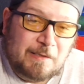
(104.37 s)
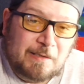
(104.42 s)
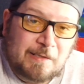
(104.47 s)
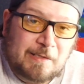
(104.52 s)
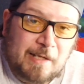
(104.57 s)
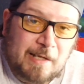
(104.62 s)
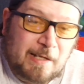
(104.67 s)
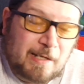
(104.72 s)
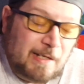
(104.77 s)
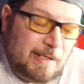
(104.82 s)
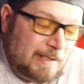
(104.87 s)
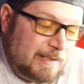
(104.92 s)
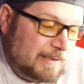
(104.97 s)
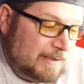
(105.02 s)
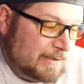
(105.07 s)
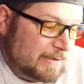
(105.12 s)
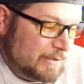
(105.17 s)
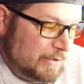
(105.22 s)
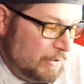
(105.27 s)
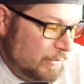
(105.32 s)
Data
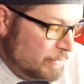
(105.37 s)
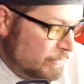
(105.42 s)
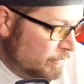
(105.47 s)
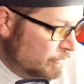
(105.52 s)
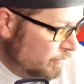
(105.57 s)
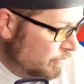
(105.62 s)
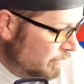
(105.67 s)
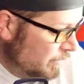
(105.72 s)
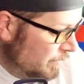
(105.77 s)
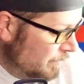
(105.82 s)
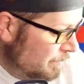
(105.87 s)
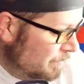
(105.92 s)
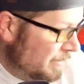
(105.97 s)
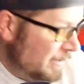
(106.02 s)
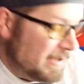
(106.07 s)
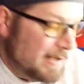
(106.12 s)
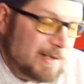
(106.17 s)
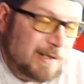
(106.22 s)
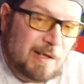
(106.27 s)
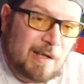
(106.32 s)
East 2
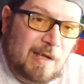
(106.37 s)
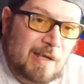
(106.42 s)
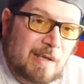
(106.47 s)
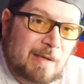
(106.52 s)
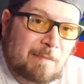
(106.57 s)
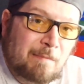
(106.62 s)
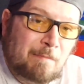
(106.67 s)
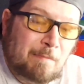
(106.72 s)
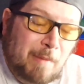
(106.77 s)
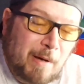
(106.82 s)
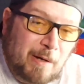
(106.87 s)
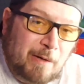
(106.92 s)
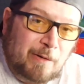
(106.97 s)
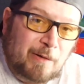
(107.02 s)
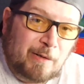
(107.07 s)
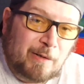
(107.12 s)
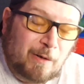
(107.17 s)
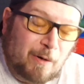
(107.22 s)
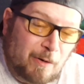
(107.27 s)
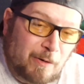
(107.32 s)
being a
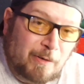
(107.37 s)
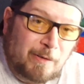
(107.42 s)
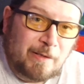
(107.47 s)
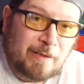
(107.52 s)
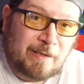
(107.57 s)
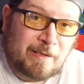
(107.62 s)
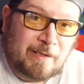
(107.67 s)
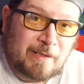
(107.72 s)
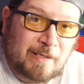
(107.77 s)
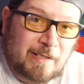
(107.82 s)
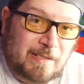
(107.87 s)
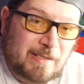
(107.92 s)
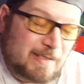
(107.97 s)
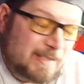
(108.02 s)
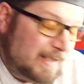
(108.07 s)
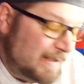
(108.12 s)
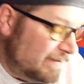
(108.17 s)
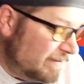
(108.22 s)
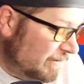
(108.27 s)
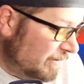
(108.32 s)
better cart than this.
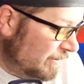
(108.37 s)
Even